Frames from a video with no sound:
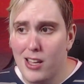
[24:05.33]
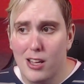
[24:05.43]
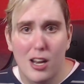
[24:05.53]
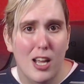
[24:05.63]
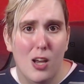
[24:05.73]

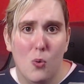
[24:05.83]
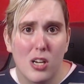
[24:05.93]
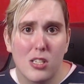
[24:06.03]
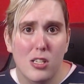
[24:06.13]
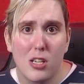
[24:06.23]
anything, they're going to get
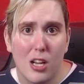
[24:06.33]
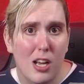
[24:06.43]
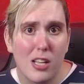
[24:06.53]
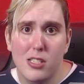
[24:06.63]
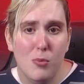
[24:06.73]
worse because you're
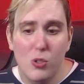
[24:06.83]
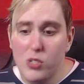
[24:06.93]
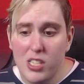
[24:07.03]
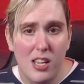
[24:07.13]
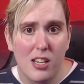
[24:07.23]
going to get some
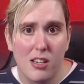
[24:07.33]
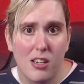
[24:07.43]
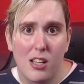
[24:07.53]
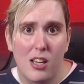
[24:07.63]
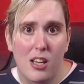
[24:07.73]
loose
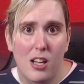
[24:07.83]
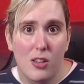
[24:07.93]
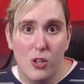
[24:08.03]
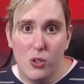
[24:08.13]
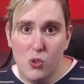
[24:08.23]
skin.
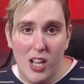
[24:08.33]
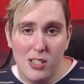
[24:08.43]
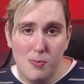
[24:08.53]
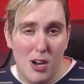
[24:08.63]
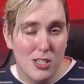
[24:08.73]
Those
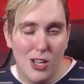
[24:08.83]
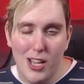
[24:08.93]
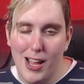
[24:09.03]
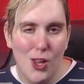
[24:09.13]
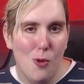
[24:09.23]
stretch marks
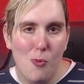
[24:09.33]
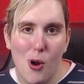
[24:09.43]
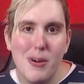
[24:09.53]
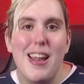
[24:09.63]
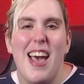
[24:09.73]
going to get a little
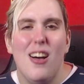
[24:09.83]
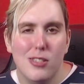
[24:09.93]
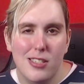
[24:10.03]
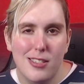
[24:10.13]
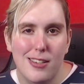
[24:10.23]
more
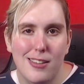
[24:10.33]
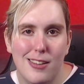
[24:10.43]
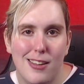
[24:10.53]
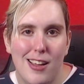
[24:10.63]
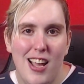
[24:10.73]
pronounced.
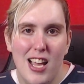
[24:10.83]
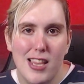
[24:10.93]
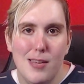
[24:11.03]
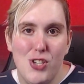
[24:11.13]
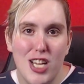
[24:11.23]

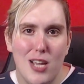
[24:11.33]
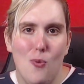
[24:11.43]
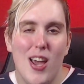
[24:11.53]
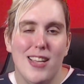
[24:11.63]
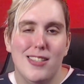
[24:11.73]
Them
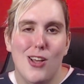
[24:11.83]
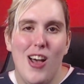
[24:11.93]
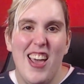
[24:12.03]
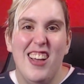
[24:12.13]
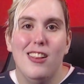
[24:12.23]
chicken wings
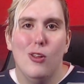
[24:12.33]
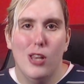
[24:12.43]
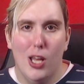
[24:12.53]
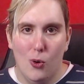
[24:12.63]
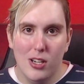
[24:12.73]
going to hang a
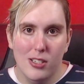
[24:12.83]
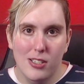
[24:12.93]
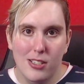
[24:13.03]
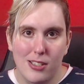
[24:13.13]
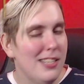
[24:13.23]
little
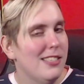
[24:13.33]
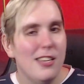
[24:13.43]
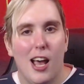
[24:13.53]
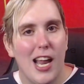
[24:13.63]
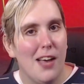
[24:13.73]
lower. But it
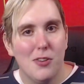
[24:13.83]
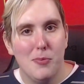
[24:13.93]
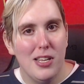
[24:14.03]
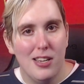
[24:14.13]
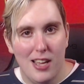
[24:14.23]
does not have
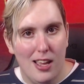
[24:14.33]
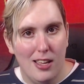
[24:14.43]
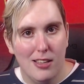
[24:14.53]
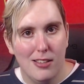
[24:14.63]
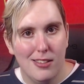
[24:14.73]
to be
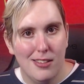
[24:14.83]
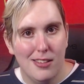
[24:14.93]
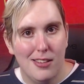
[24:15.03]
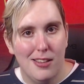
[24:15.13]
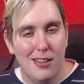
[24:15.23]
today.
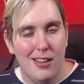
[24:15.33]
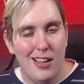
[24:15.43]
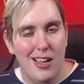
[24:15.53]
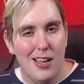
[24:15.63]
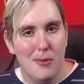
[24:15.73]

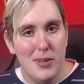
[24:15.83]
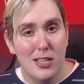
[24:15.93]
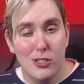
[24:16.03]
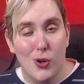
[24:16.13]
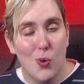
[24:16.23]

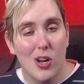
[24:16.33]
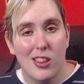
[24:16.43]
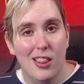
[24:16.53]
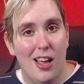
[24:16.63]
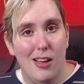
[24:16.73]
Because you are
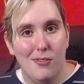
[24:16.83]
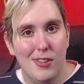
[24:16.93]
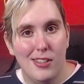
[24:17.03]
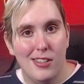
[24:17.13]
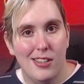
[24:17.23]
worth love